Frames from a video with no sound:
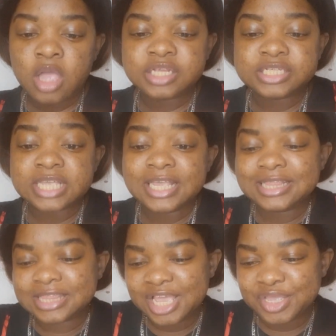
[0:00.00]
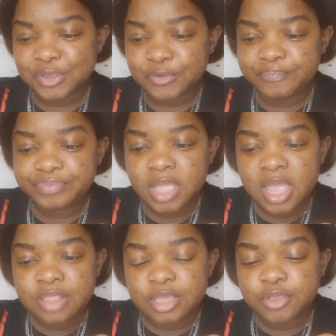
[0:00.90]
She said, thank you.
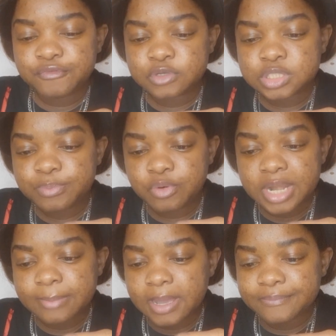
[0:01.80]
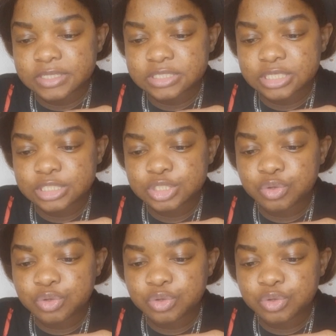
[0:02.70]
Thank you for supporting my business.